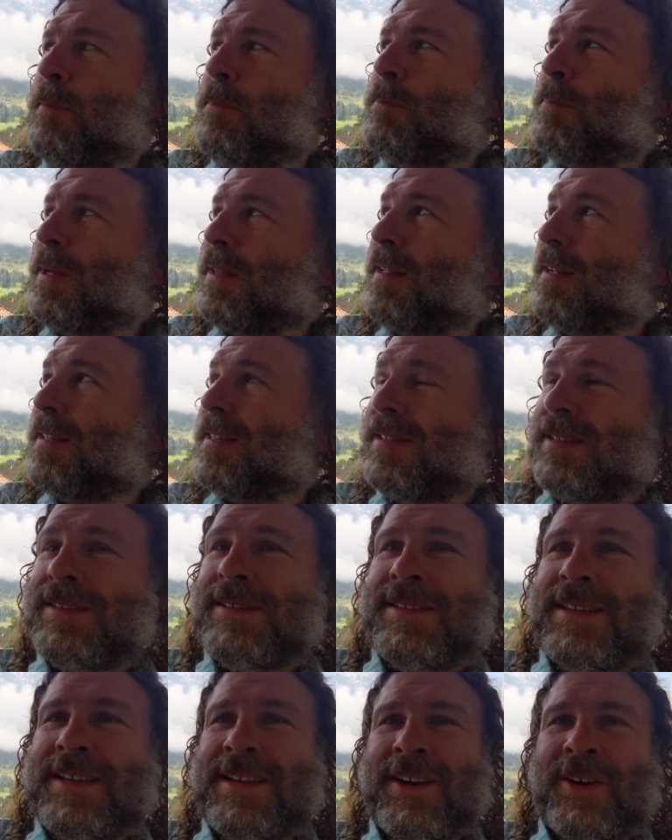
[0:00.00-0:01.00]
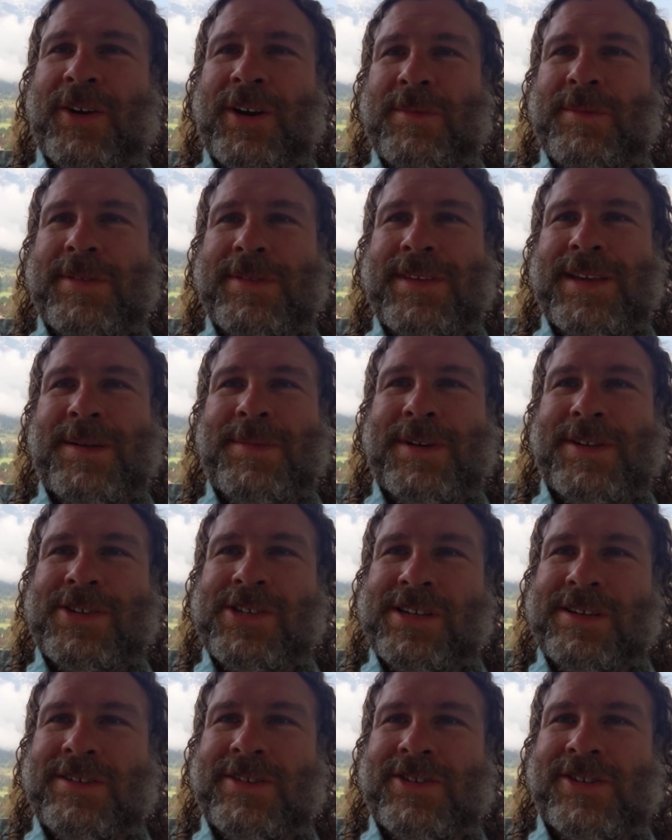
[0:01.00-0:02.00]
but that's the incredible thing about
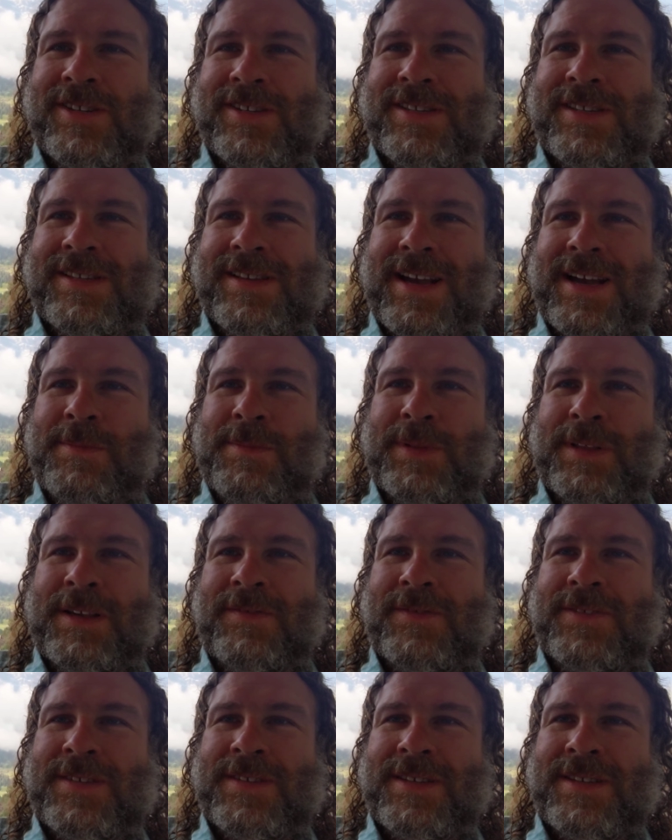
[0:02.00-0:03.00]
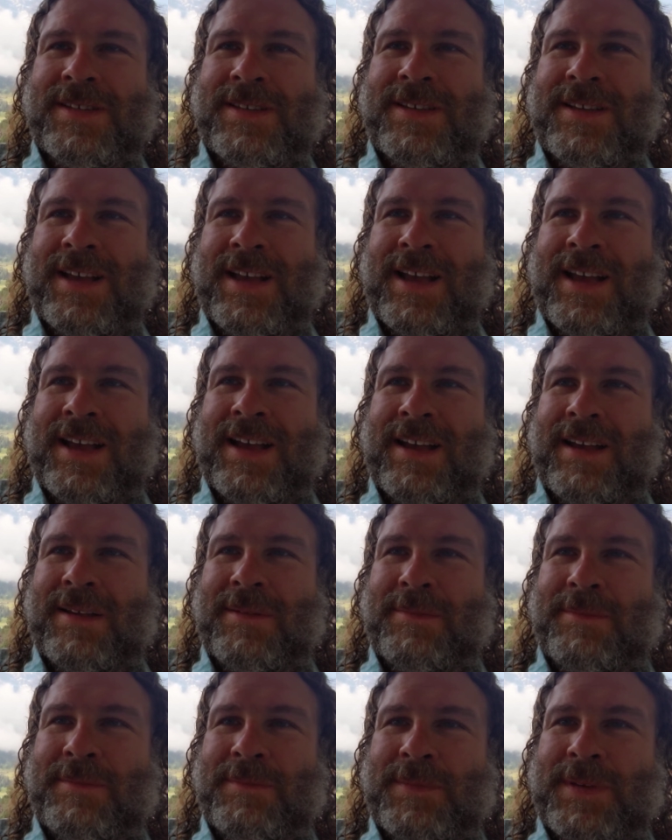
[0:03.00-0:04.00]
geology is these uplifts
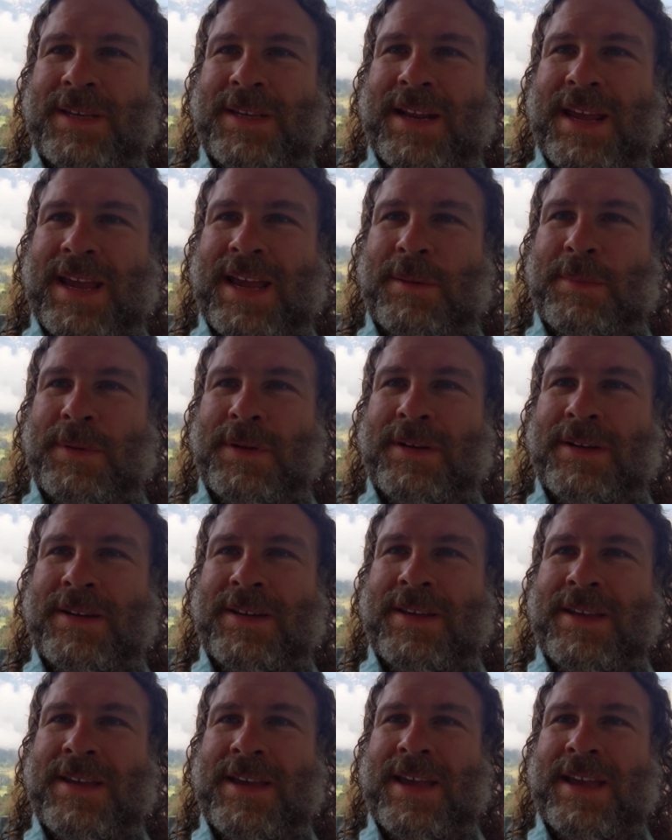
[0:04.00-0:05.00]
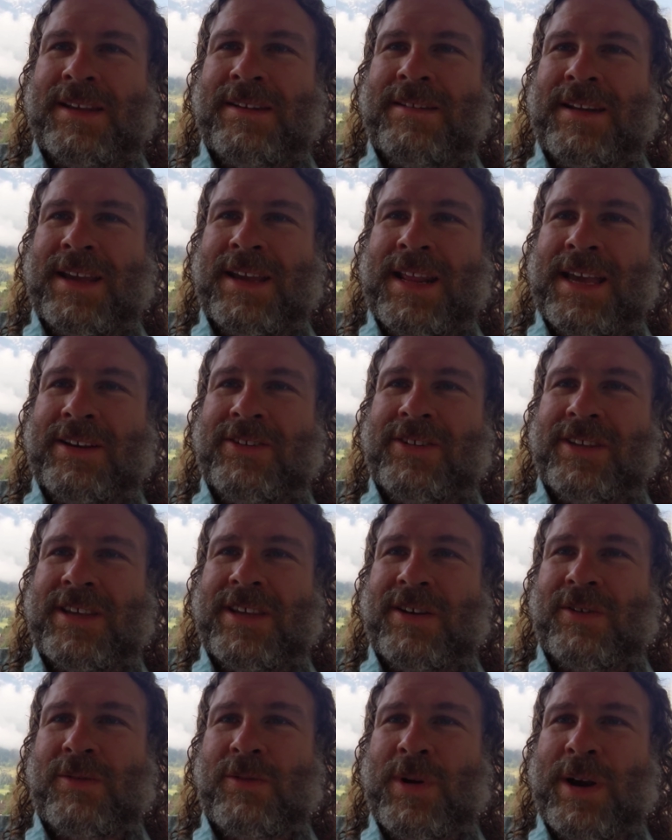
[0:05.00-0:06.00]
can happen. And actually
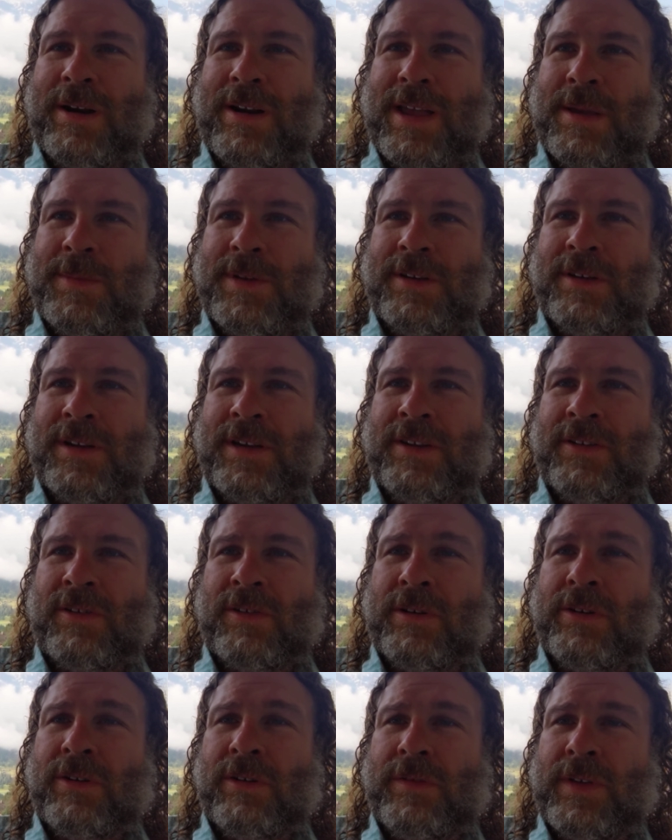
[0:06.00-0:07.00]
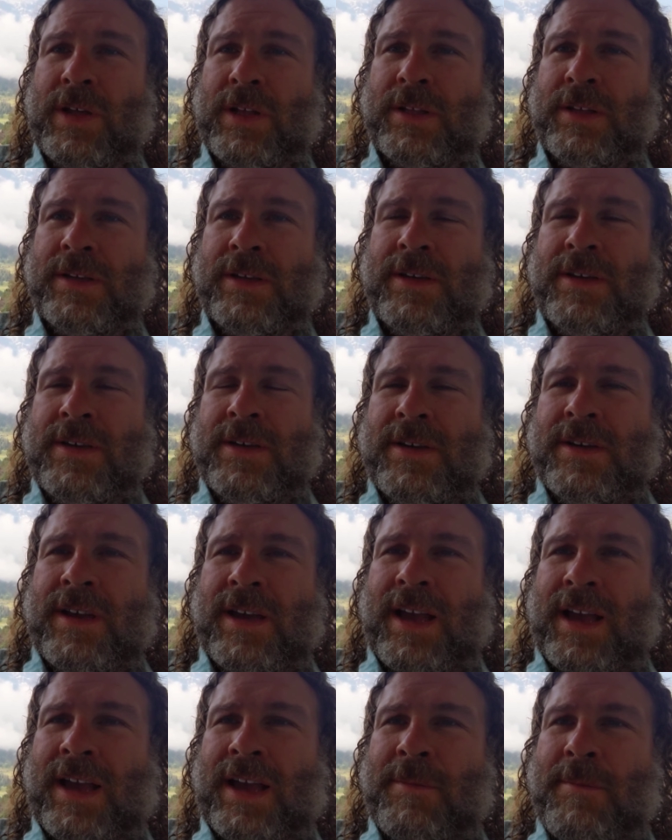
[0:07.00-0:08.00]
here where I am in Grindelwald,
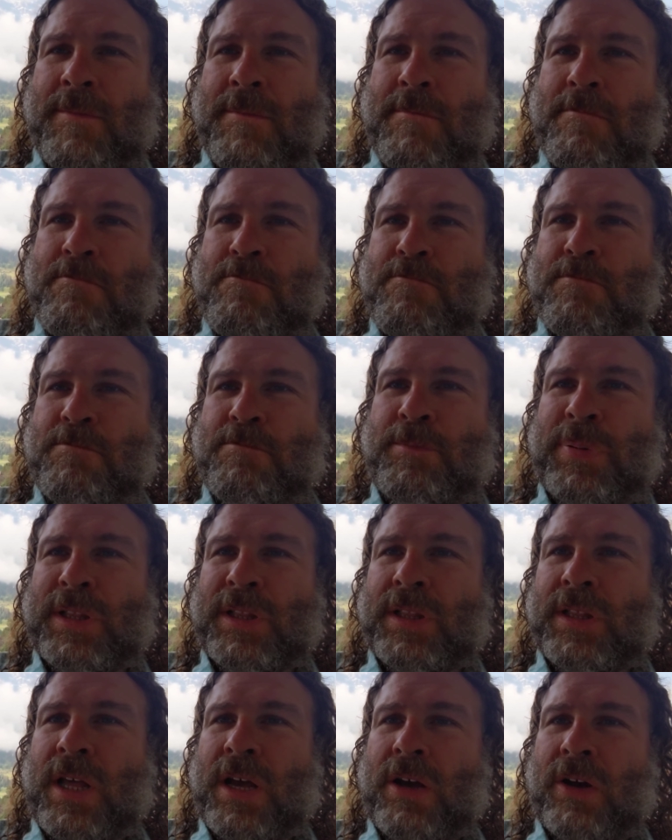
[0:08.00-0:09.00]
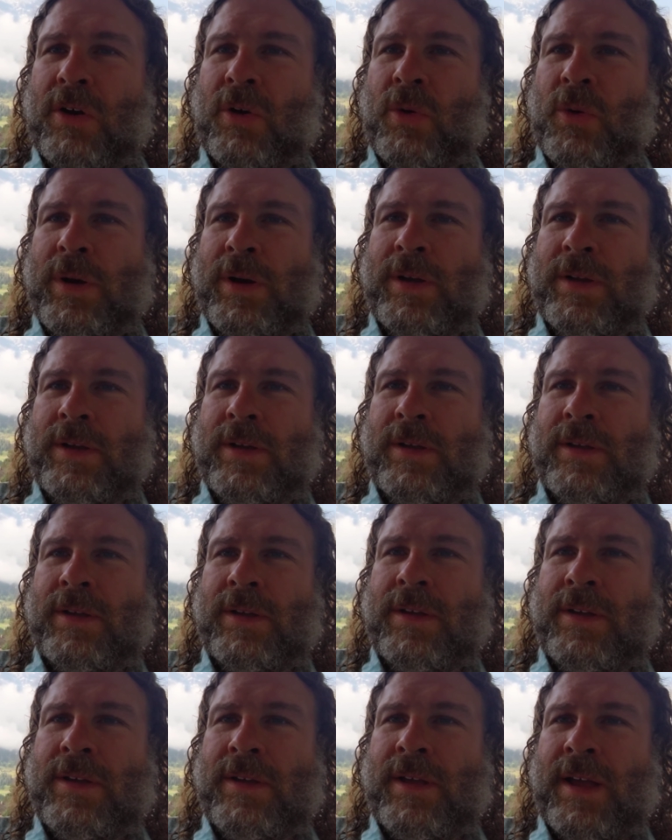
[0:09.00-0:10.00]
I'm below
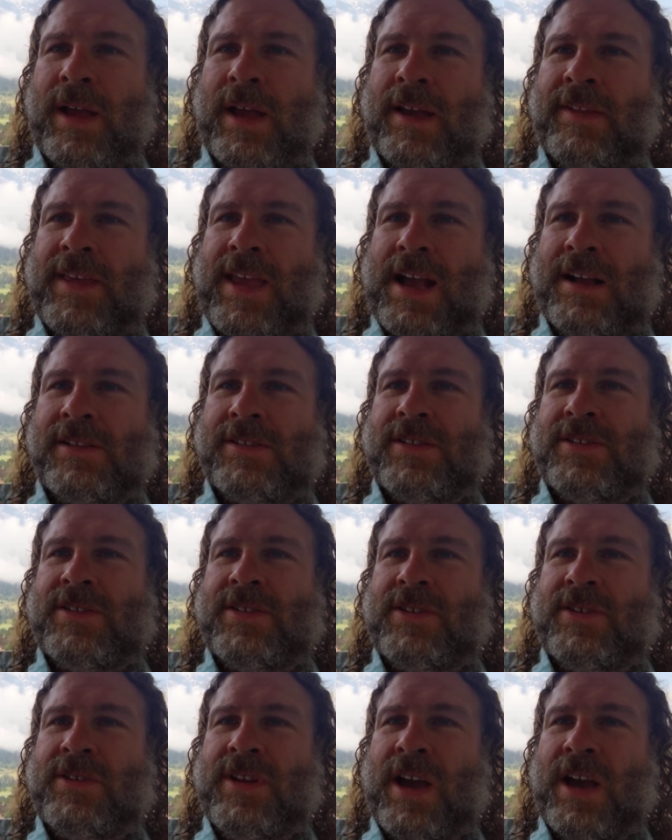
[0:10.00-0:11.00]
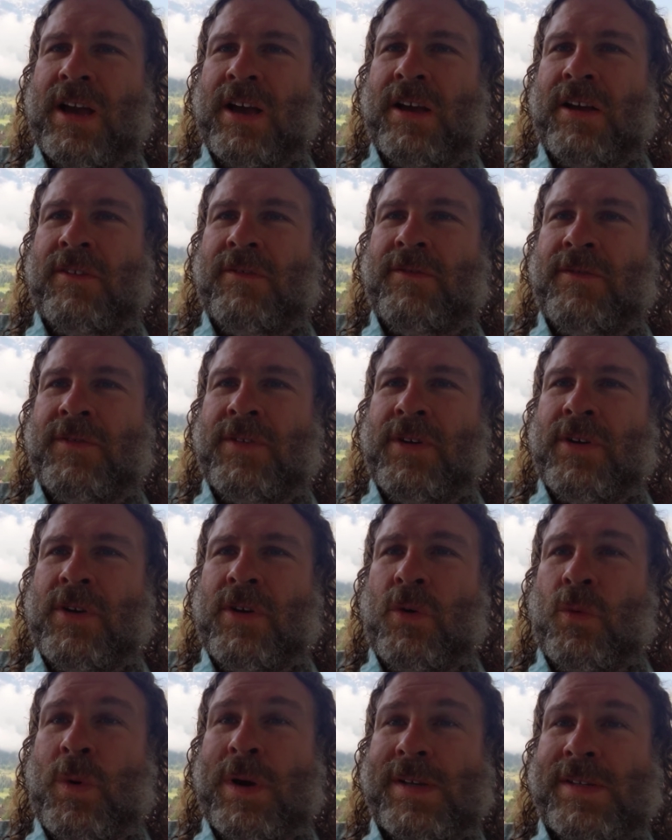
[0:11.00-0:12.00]
the altitude of
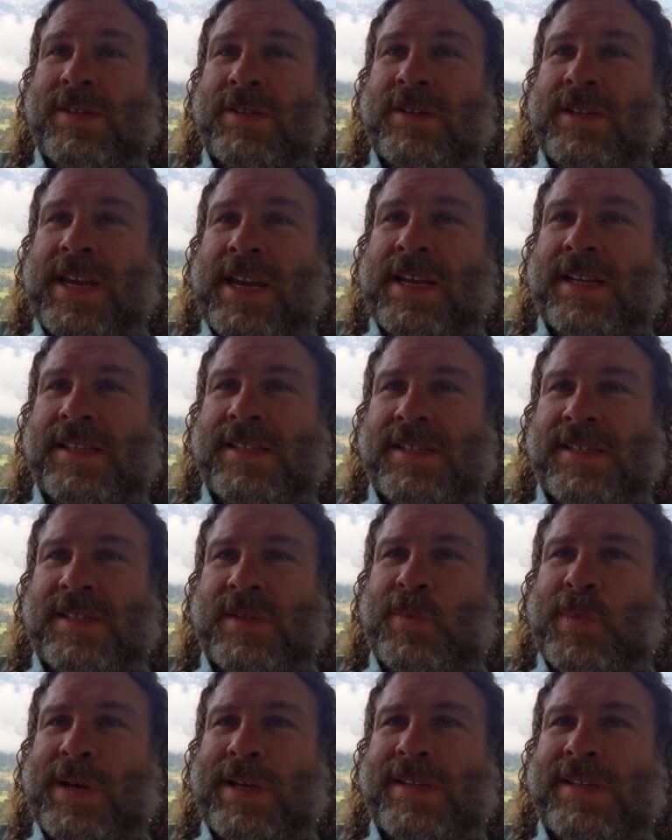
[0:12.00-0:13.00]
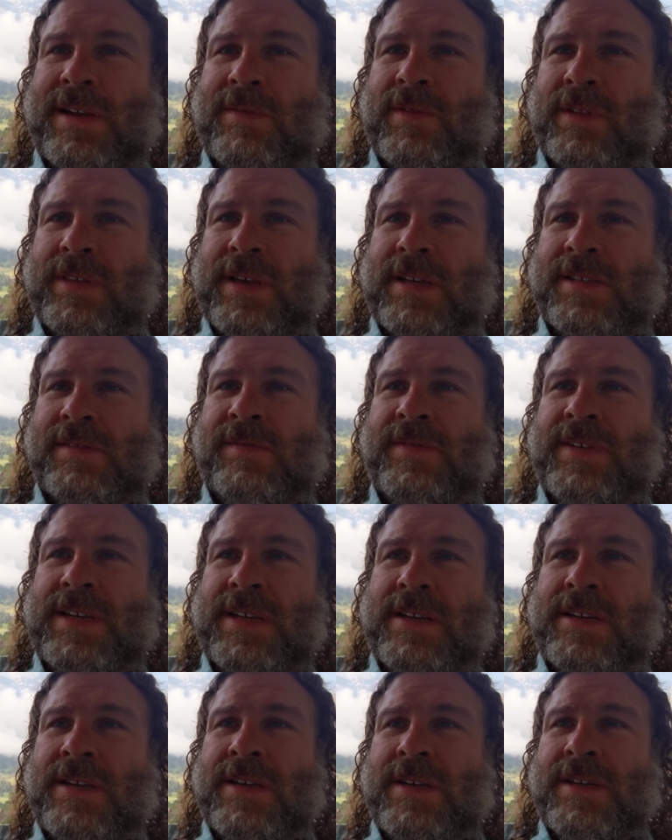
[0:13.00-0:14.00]
western Kansas by several thousand
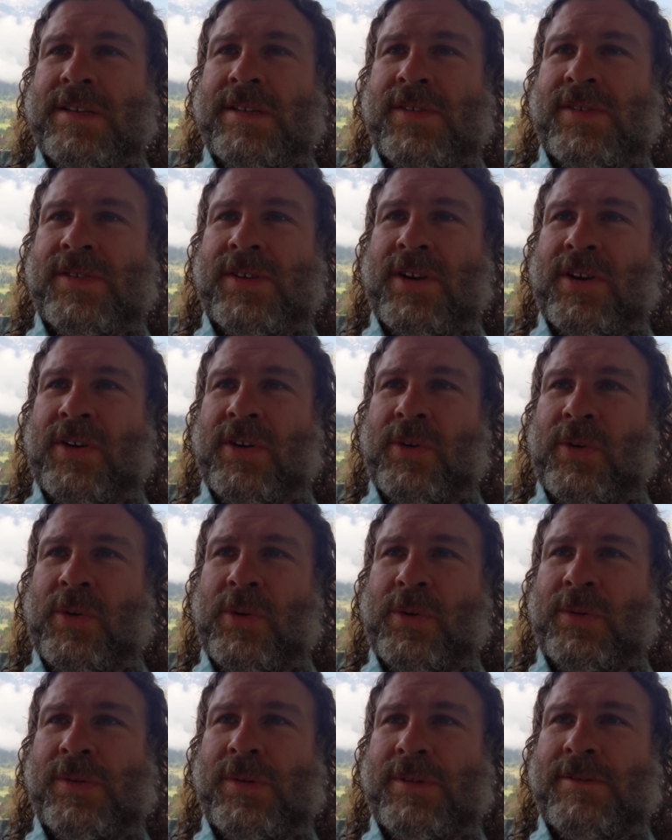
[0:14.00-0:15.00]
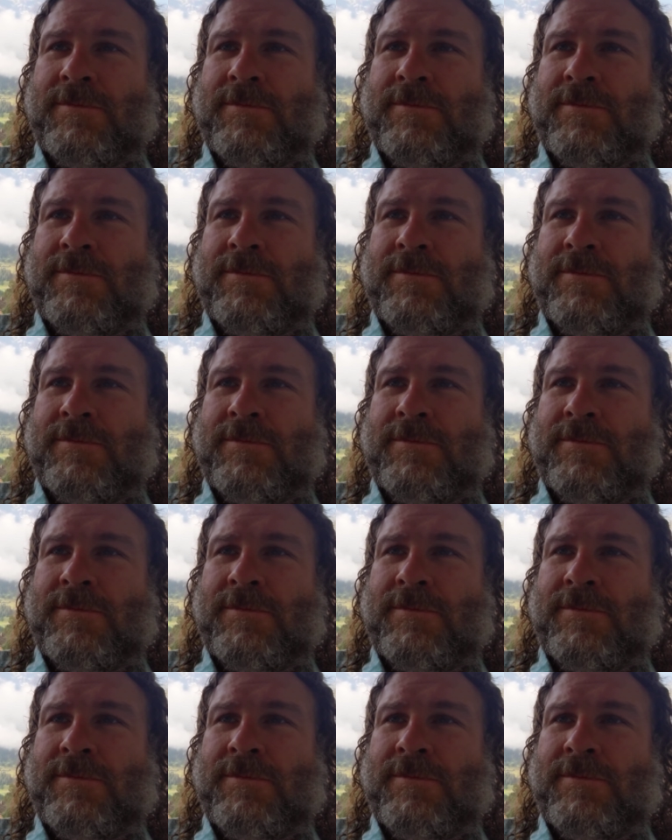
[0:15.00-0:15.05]
feet. So